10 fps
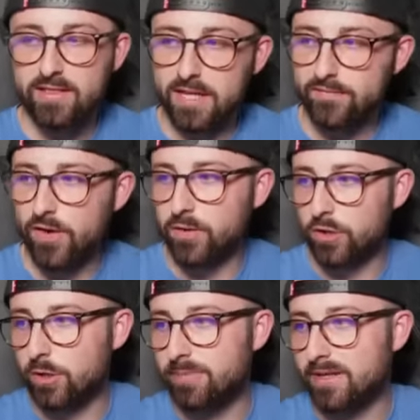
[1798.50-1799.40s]
I think
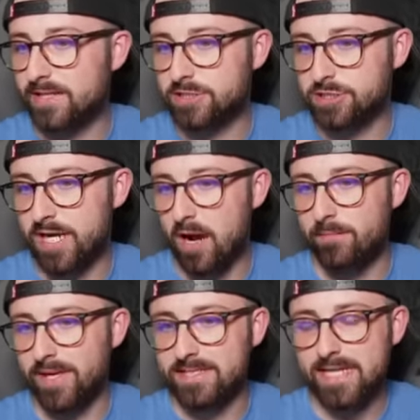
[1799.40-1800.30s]
Foden could be a decent
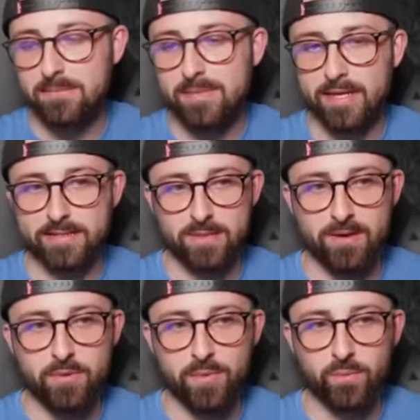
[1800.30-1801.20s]
shout, but he is 8 million,
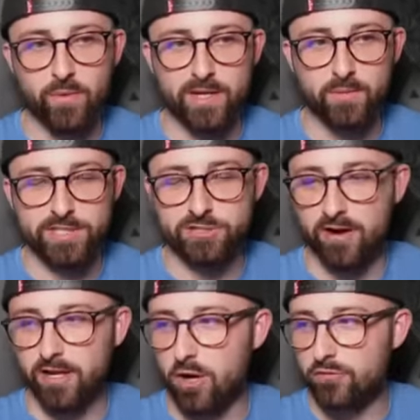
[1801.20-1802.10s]
so maybe we
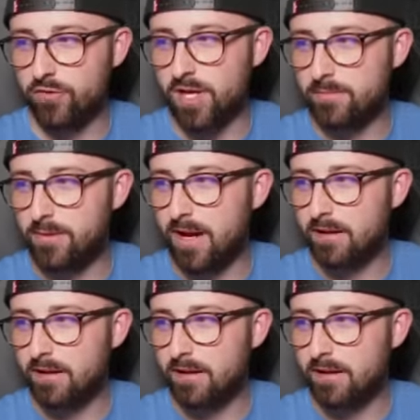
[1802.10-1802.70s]
try and go for another